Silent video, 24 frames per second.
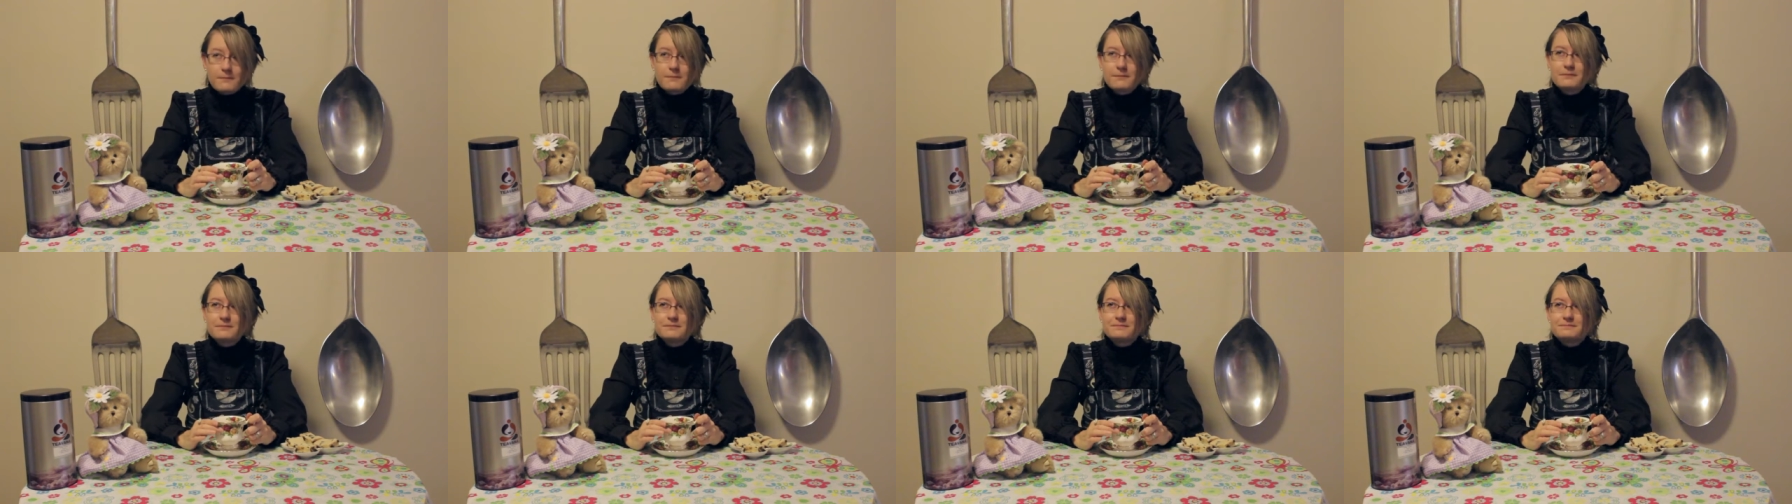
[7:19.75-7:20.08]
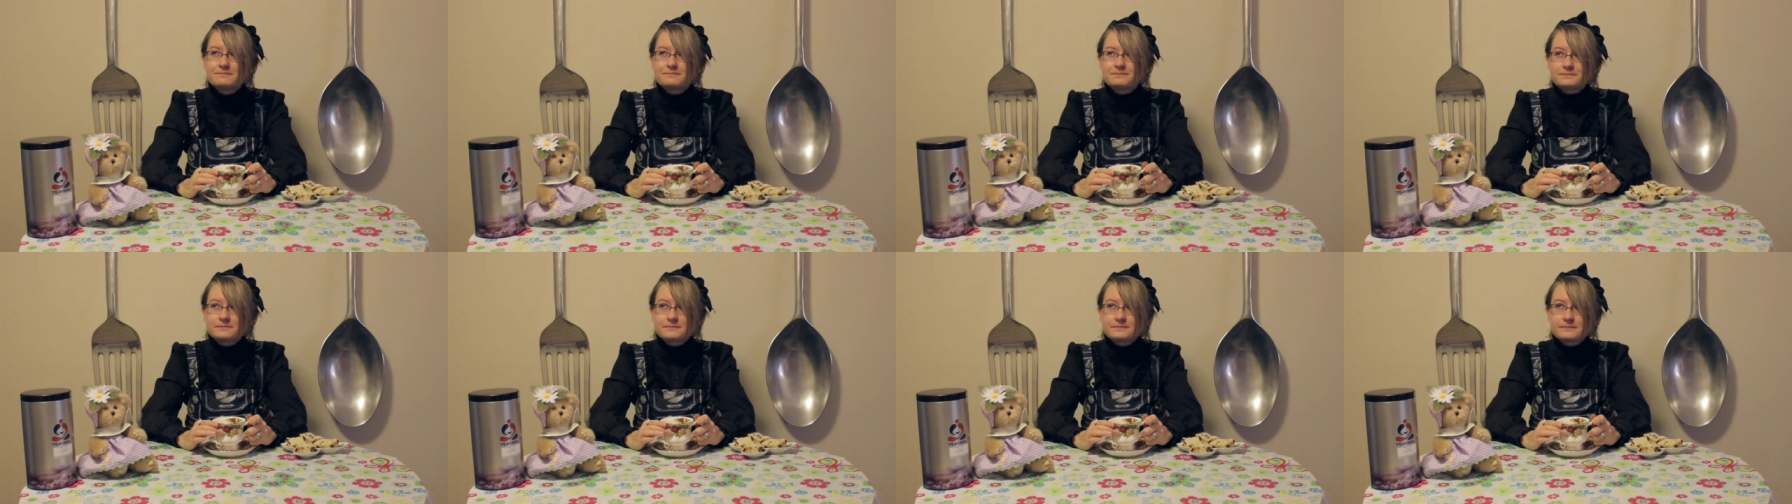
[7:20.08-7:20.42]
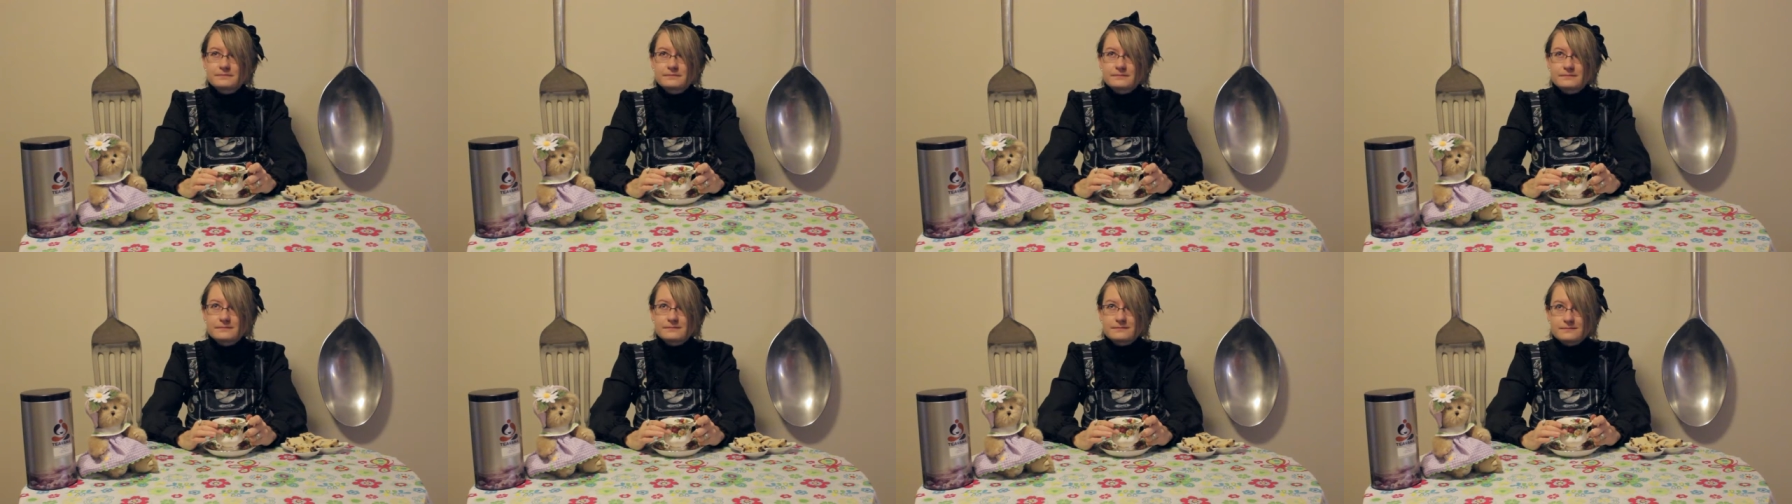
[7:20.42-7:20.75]

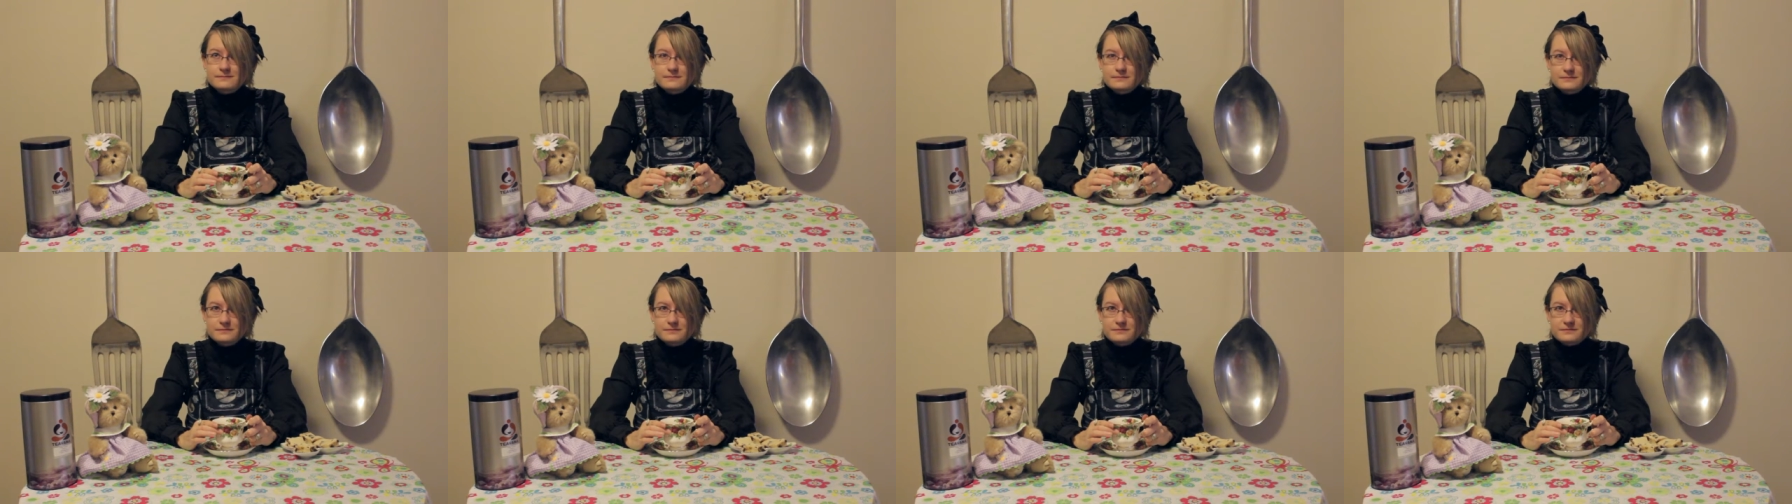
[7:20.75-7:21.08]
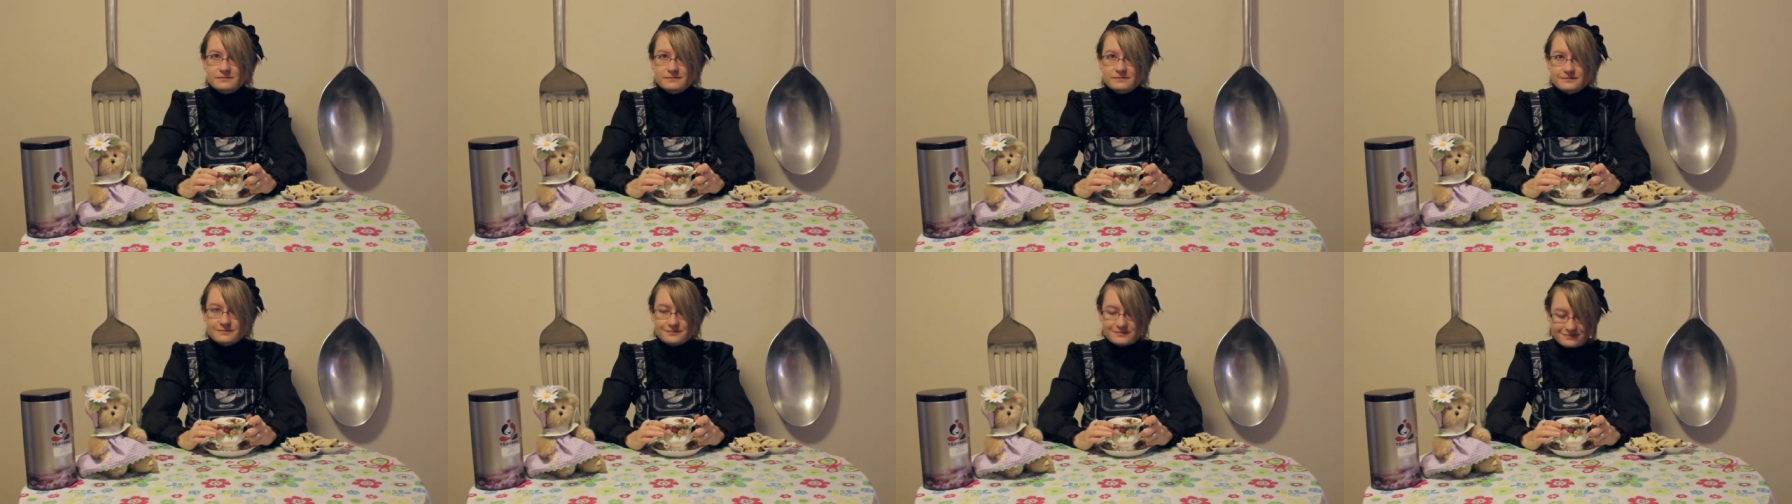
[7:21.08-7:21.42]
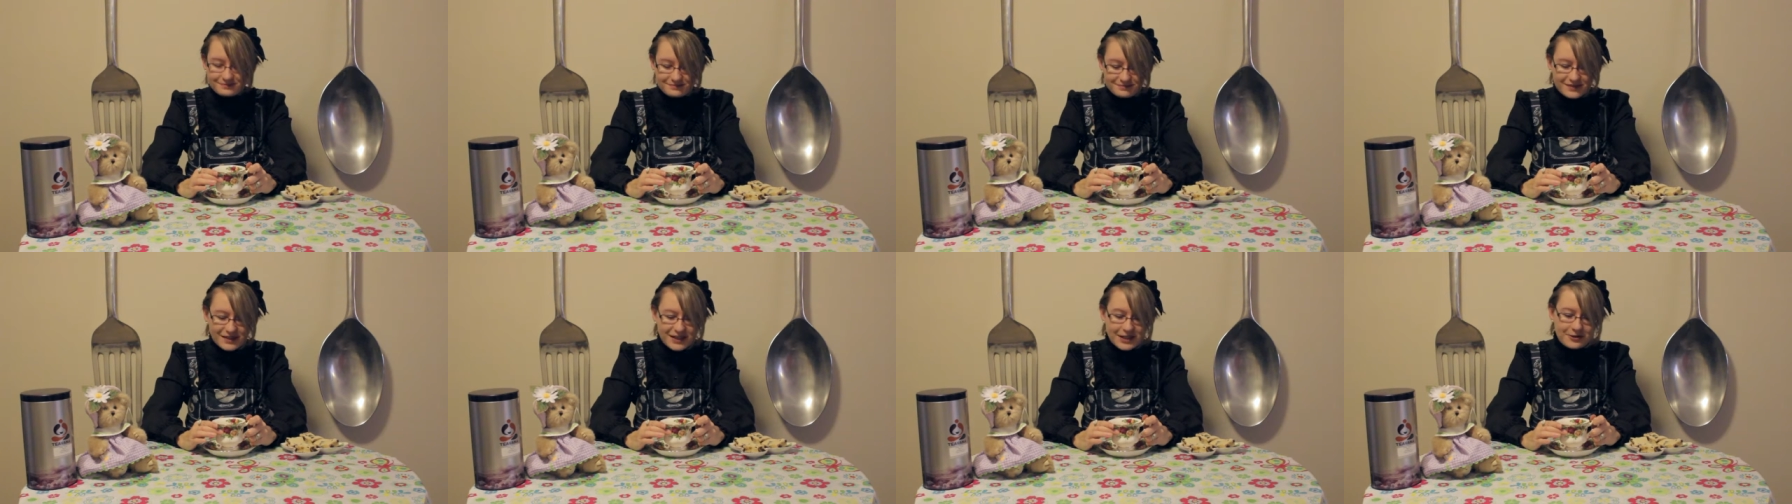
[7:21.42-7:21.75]

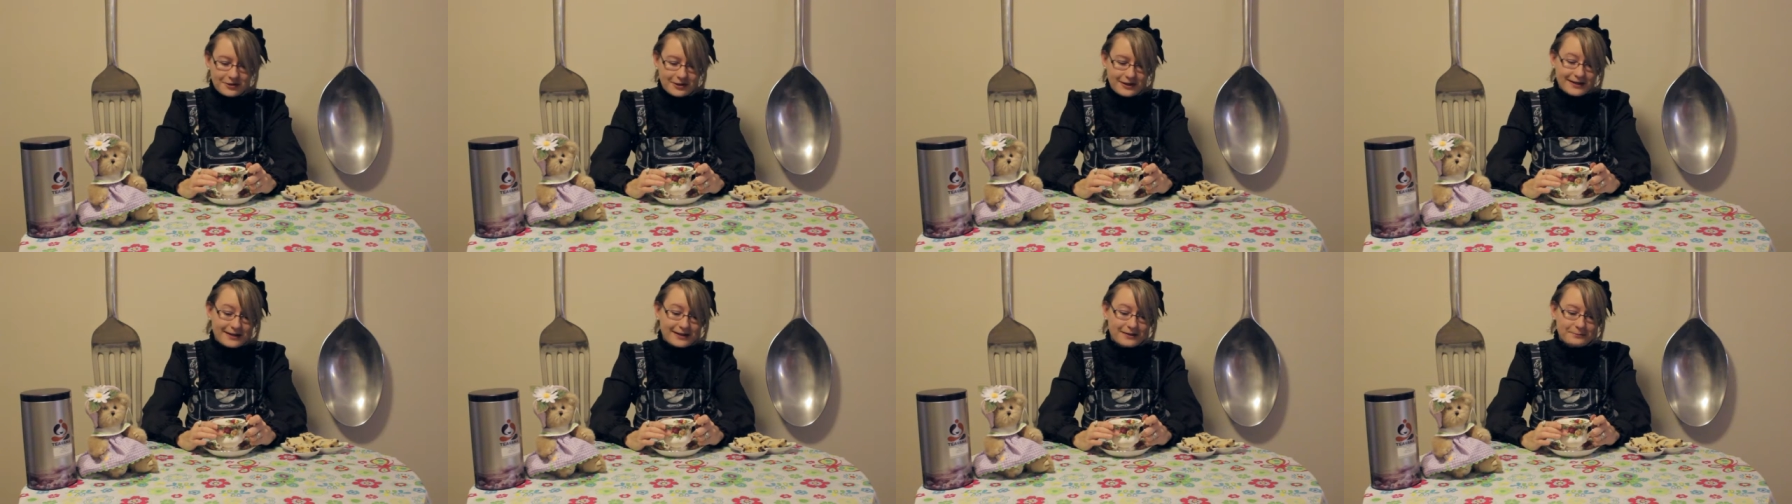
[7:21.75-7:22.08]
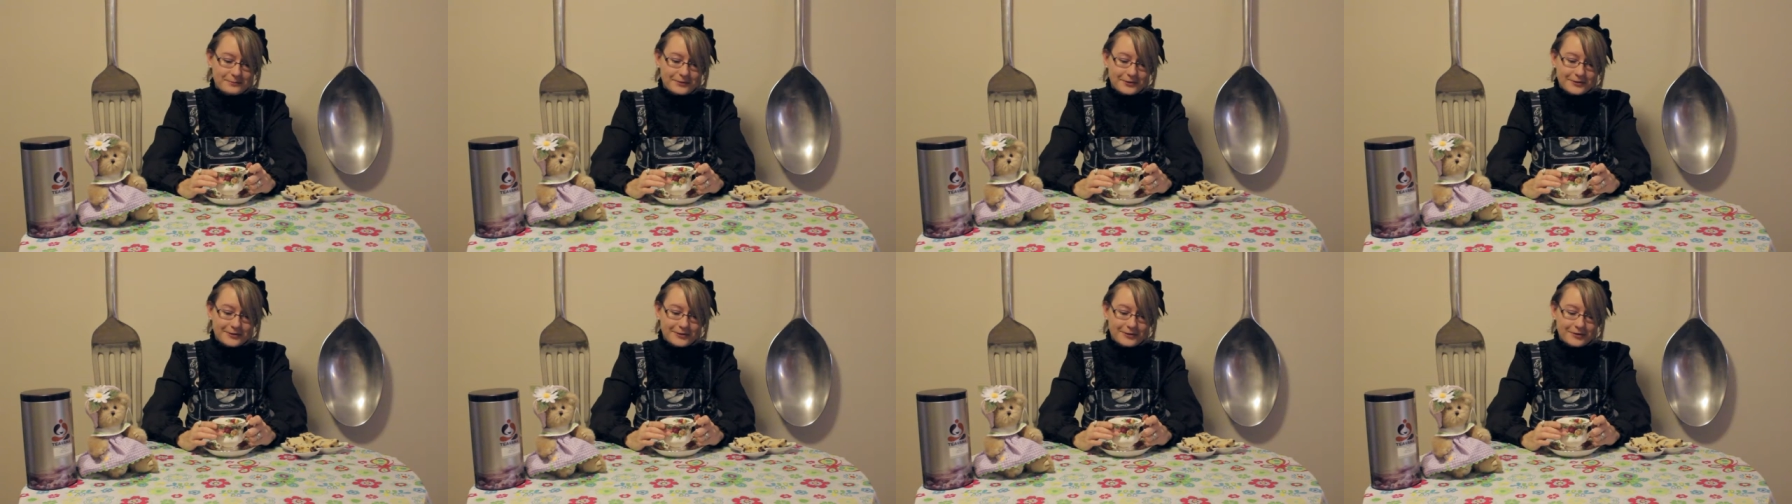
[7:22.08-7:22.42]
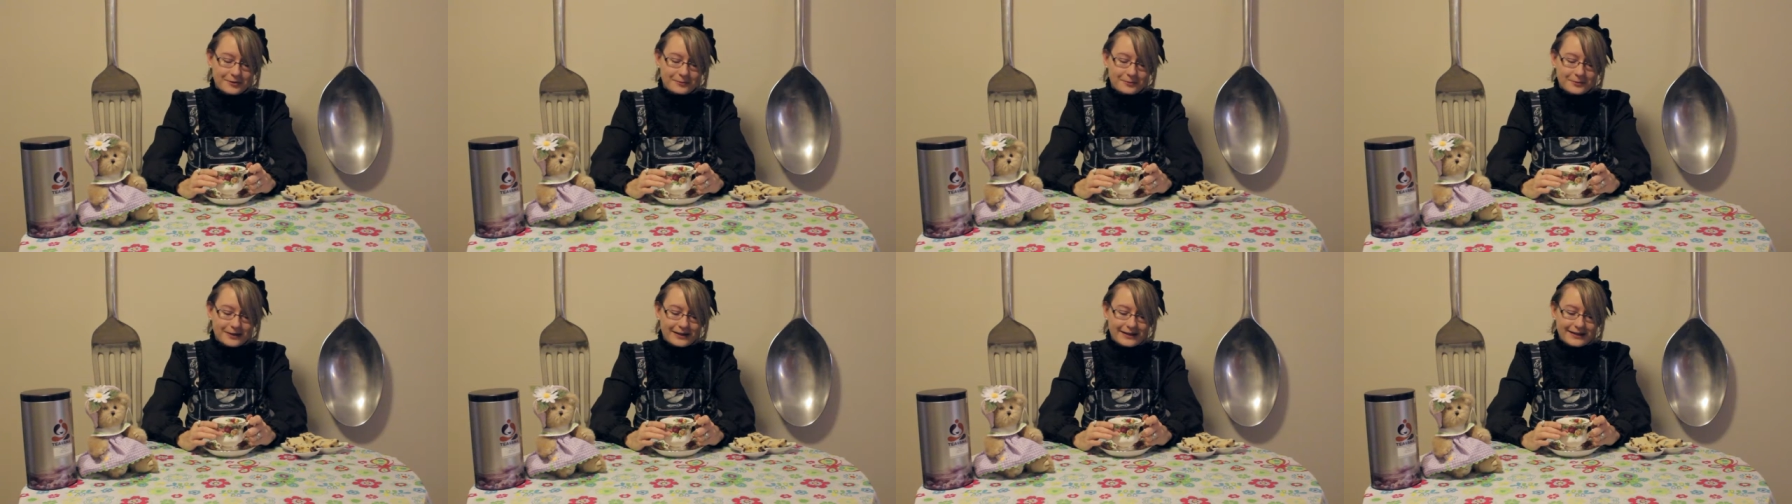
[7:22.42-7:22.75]
I got a bigger
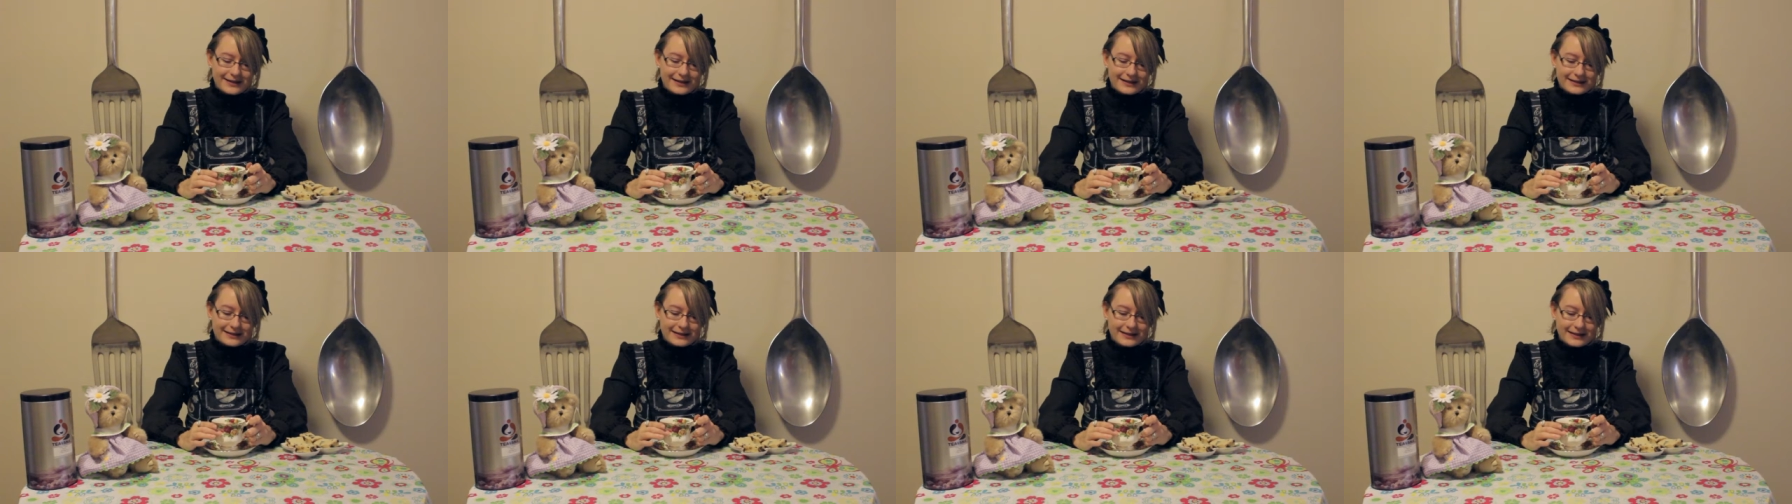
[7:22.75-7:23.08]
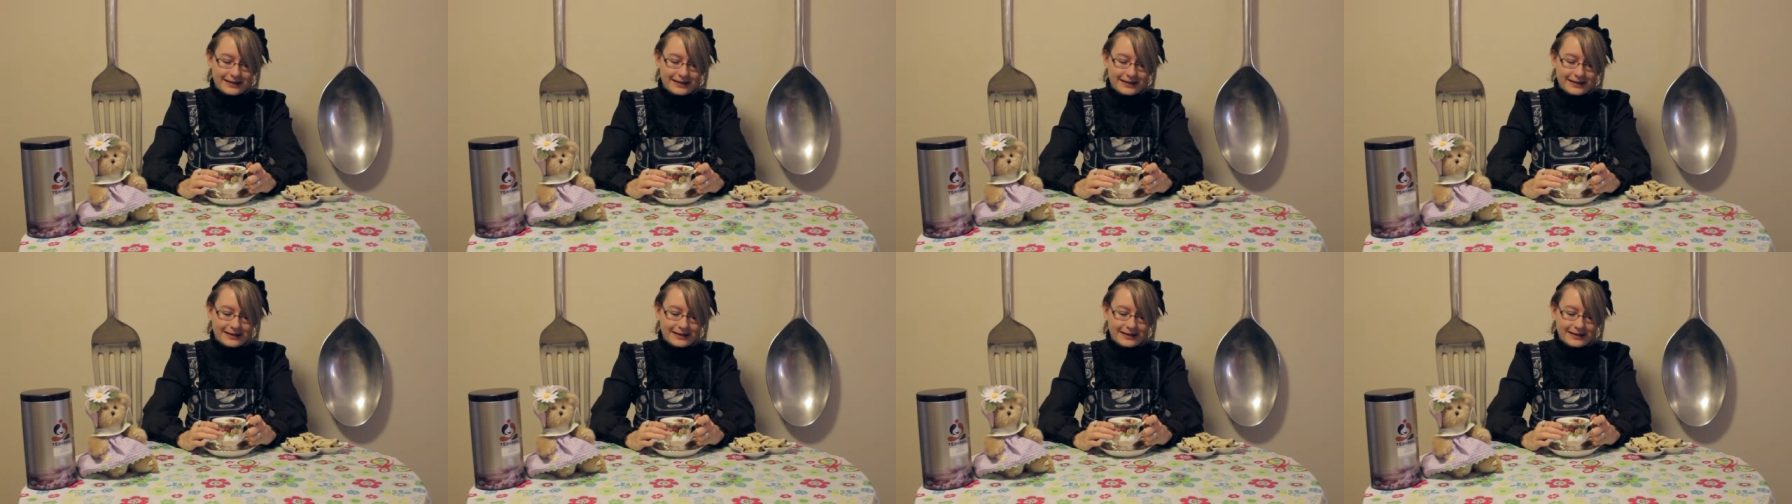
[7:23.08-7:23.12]
gulp and I got